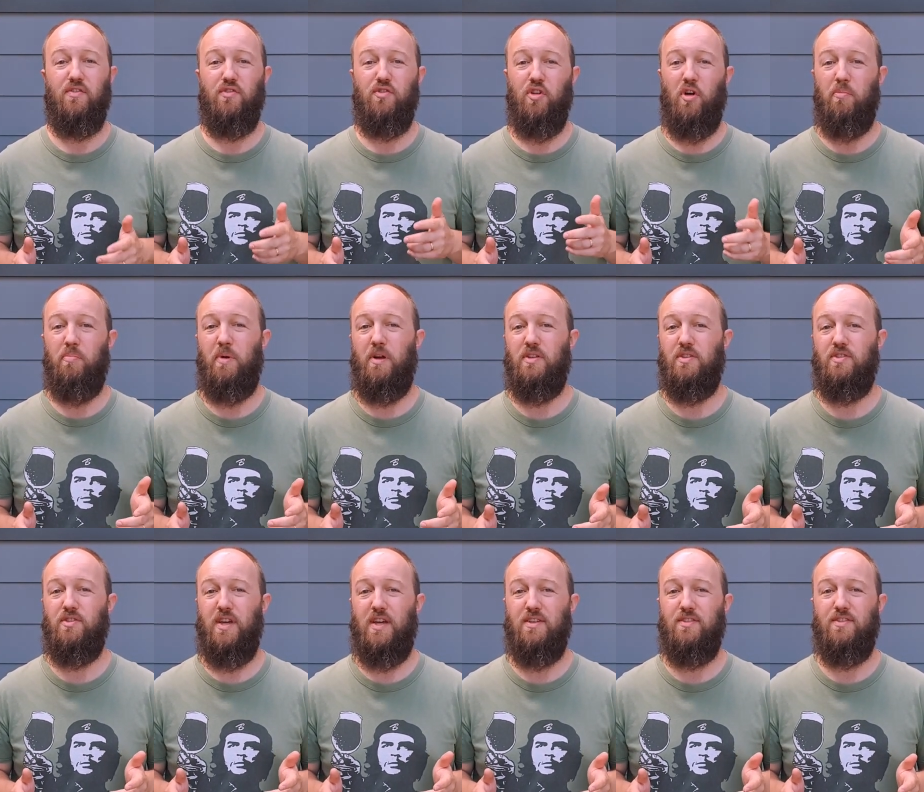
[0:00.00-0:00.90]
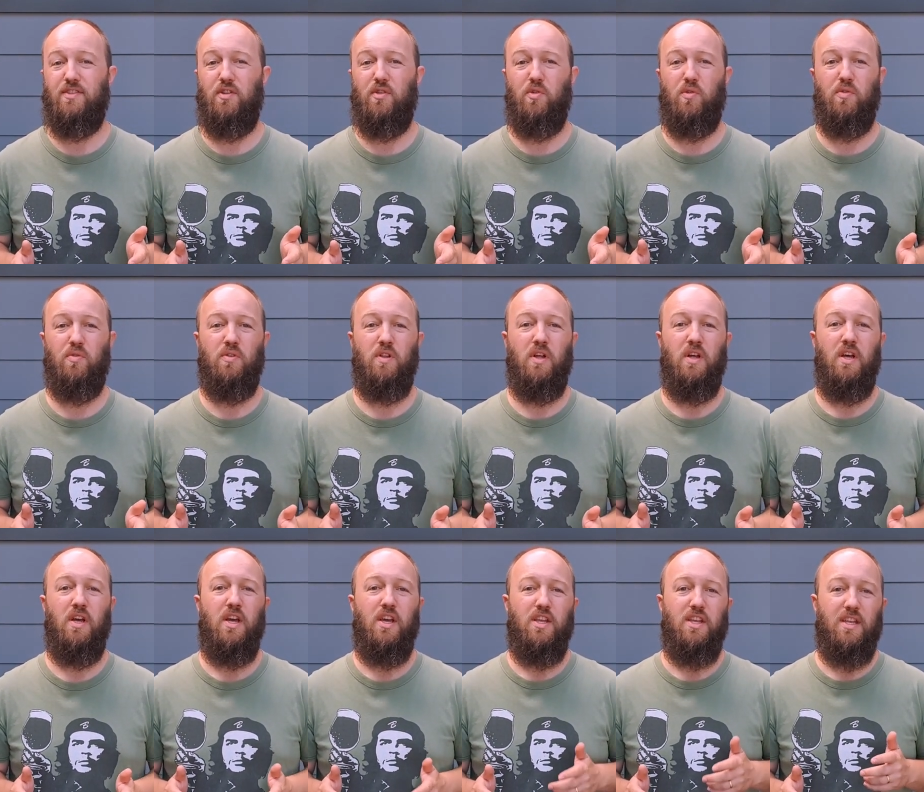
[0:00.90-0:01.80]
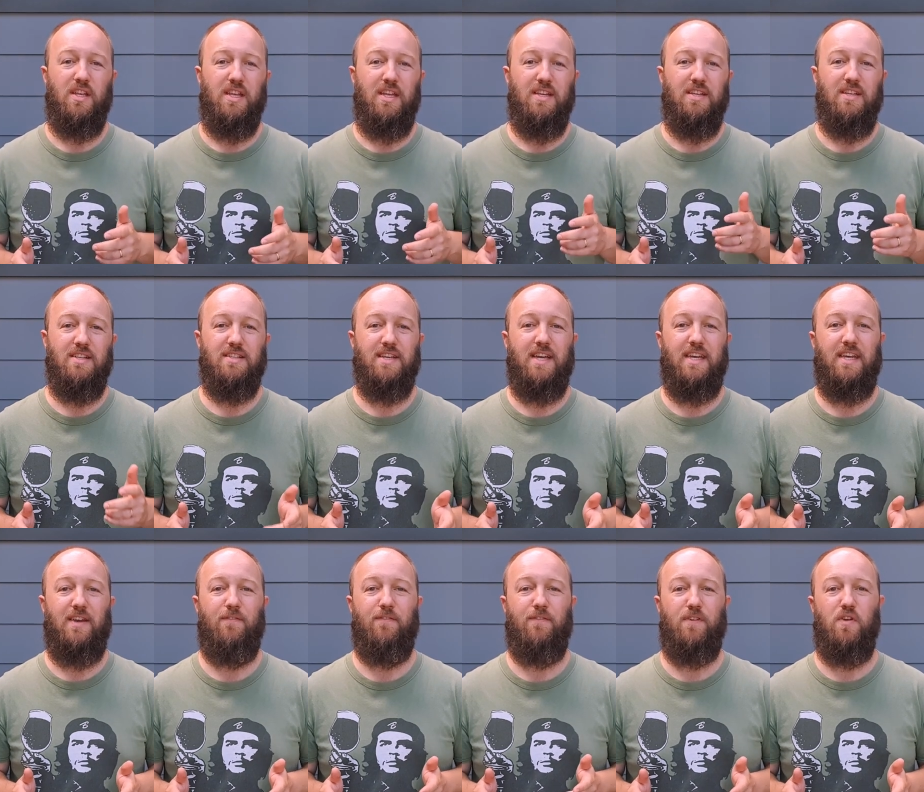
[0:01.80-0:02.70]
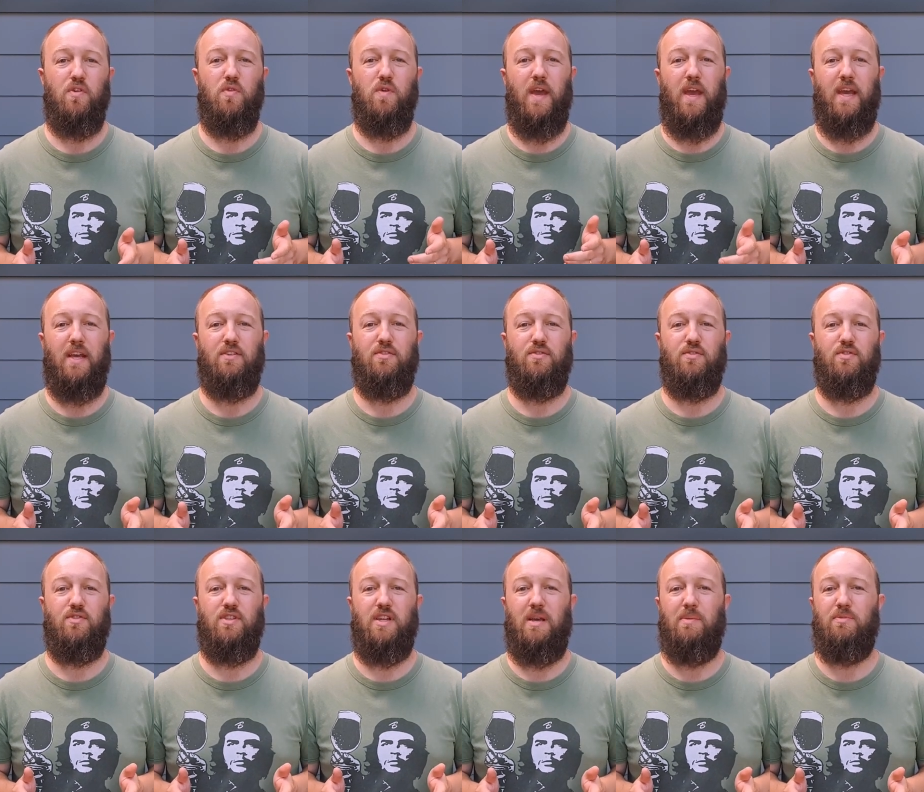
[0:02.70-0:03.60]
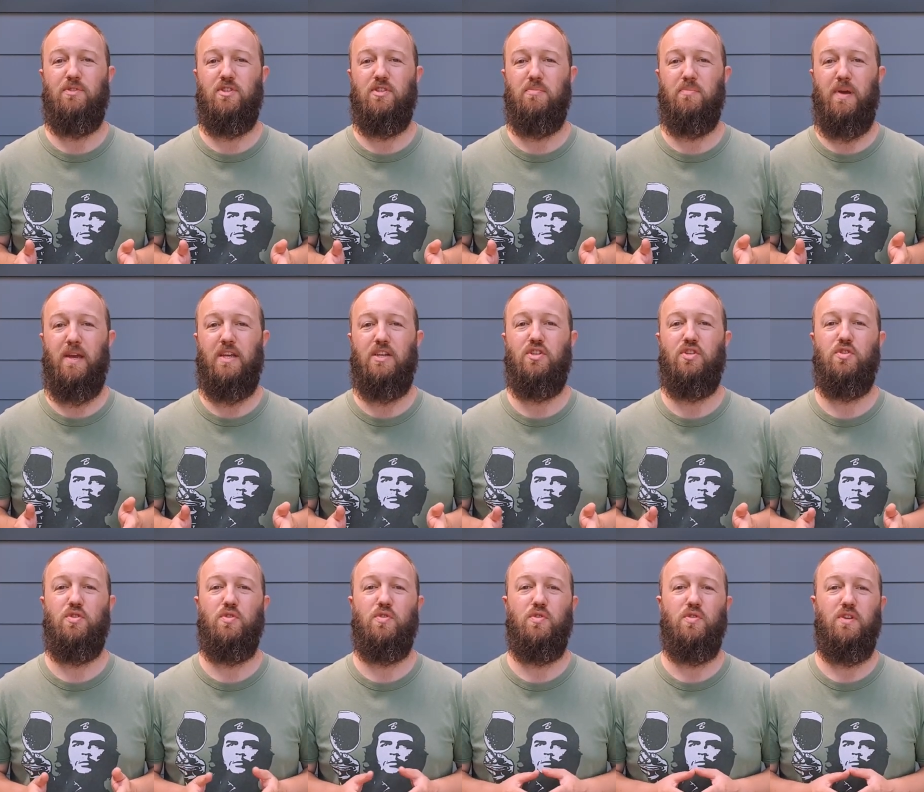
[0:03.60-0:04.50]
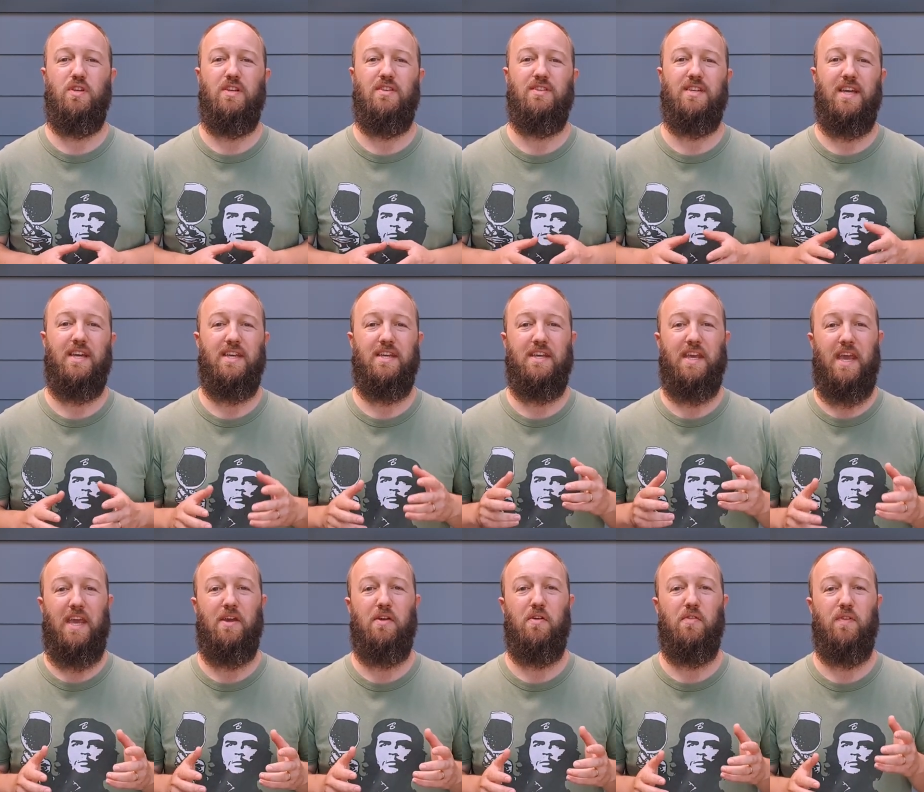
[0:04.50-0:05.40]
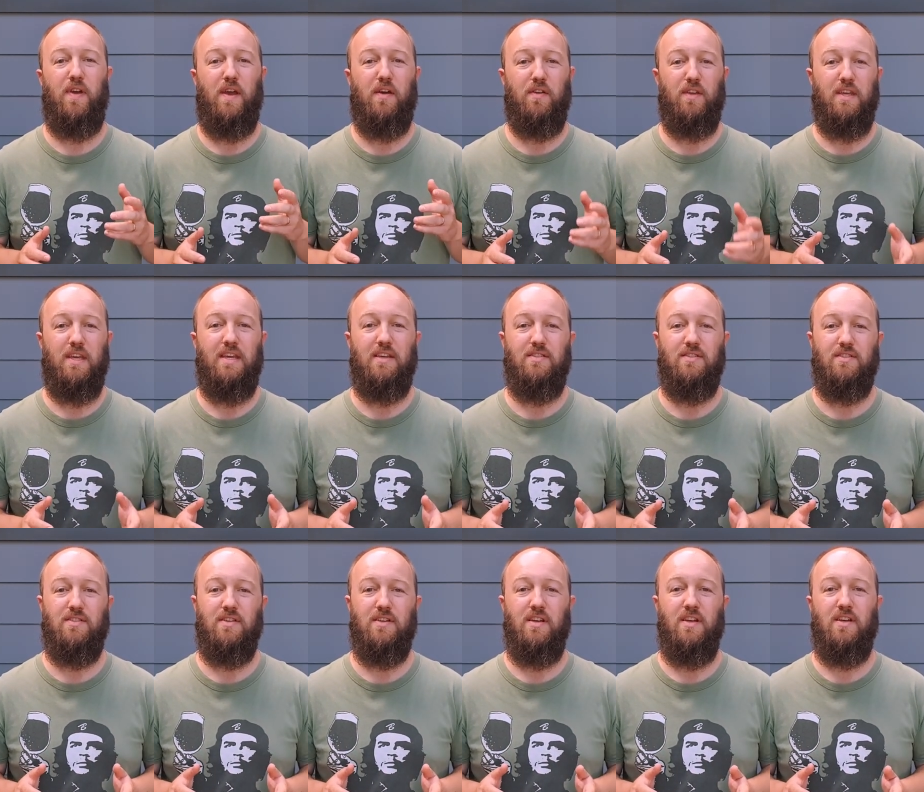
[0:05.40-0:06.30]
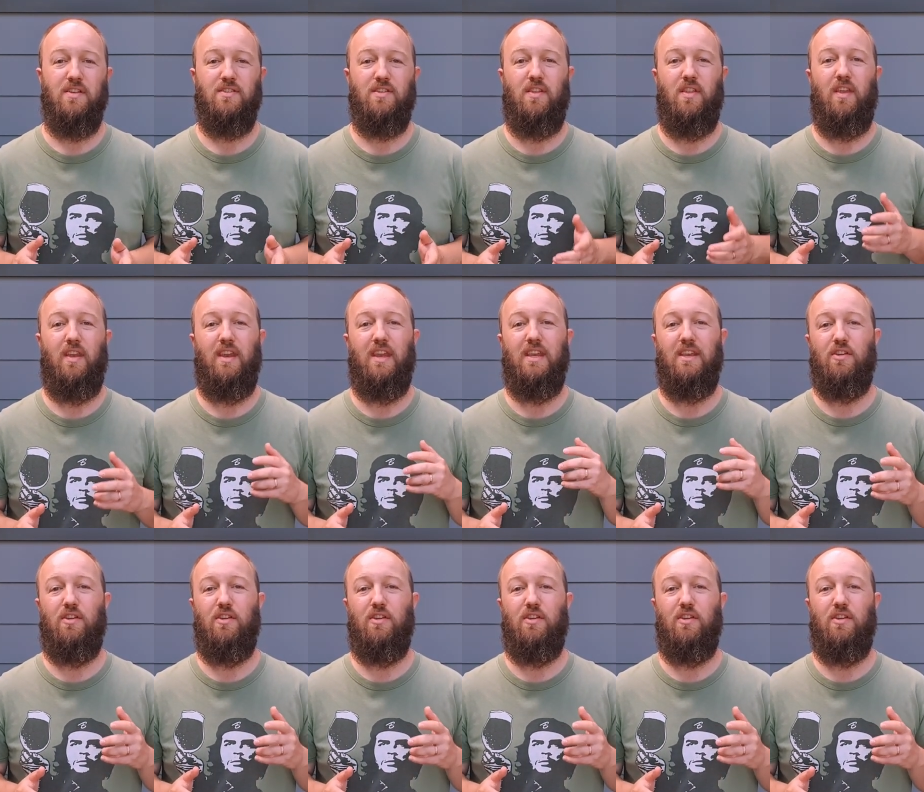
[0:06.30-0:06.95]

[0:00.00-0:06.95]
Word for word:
Speaker 1: not much taste at all, you need to take a few extra steps to make sure you take care of our yeast so that it